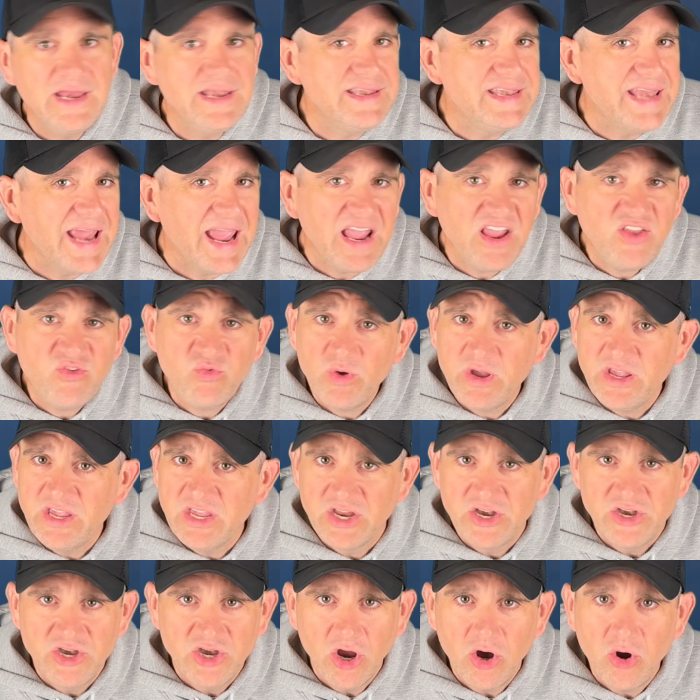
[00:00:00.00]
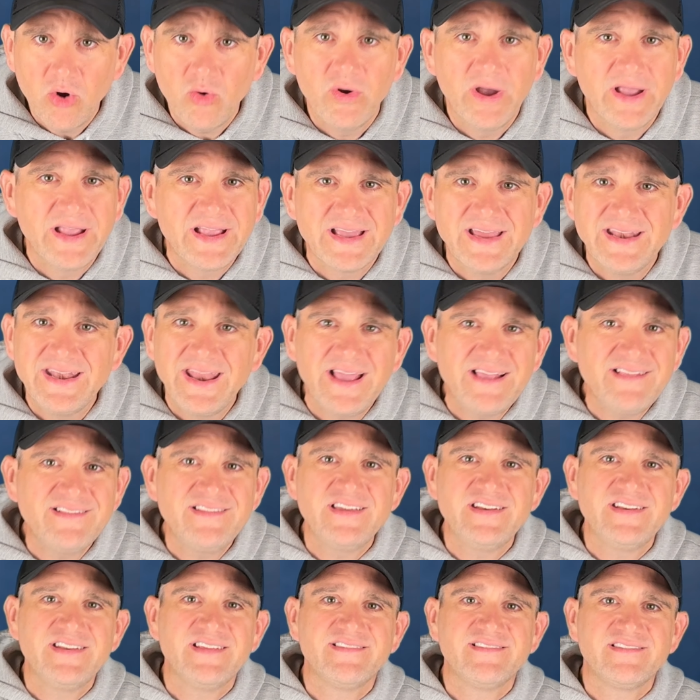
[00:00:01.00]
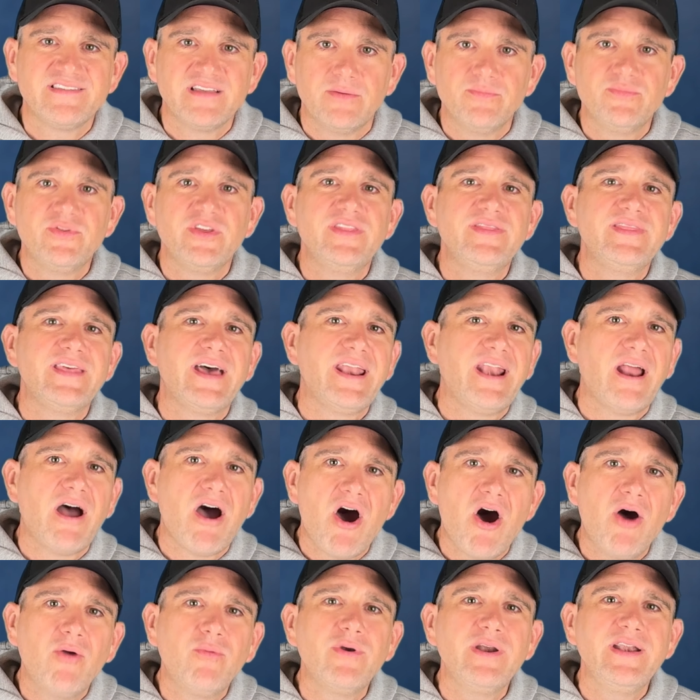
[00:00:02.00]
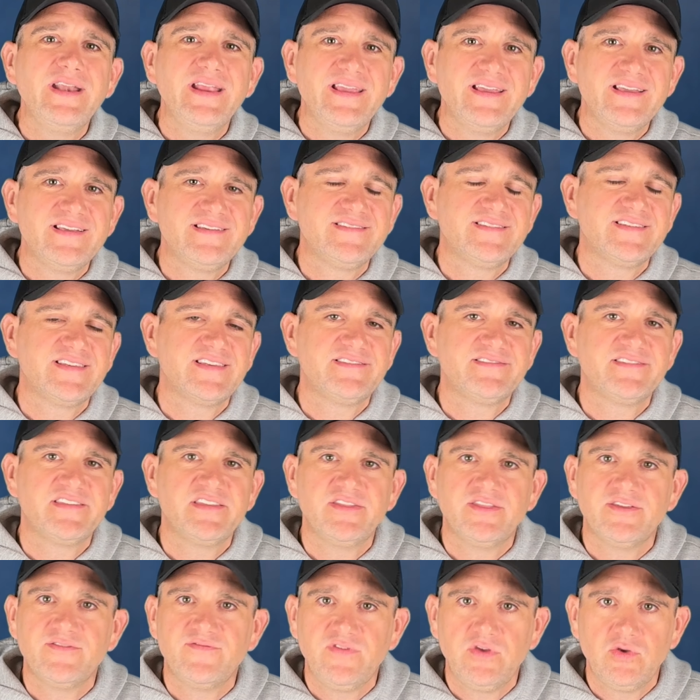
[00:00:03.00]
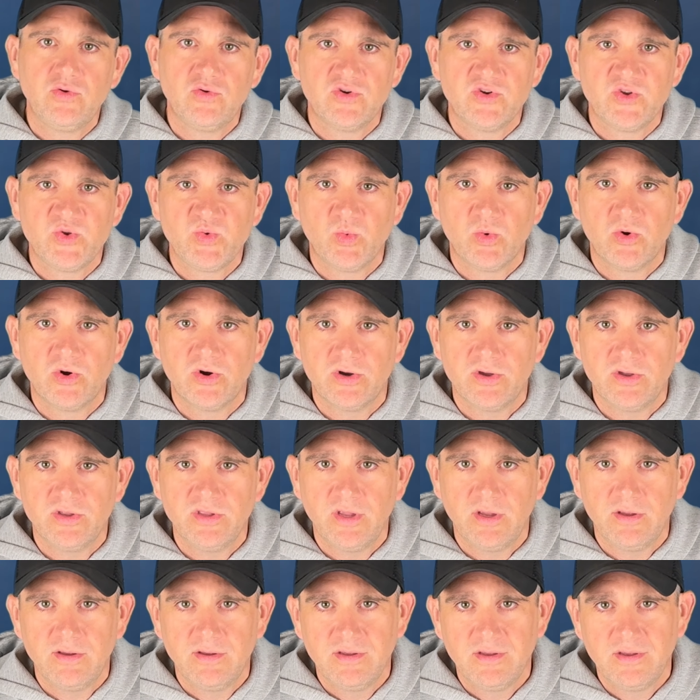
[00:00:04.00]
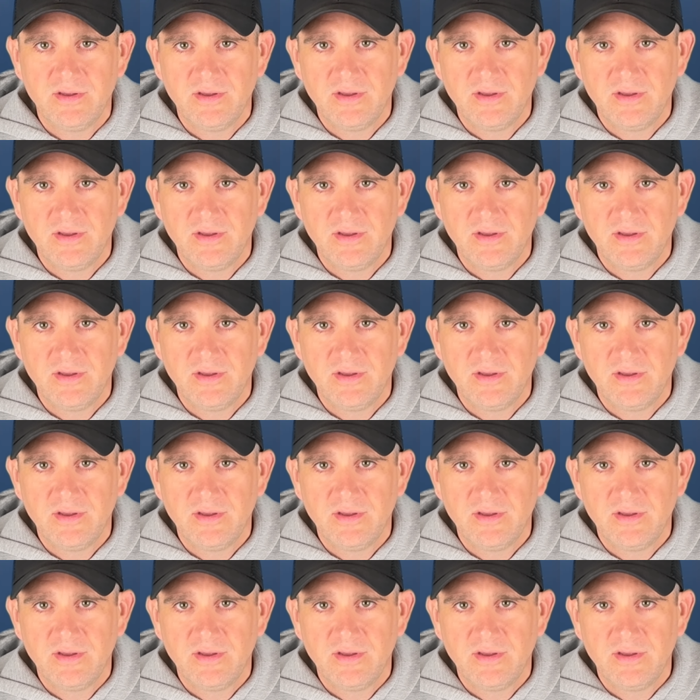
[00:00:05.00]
It takes what you know and connects it to something that already exists in the viewer's world.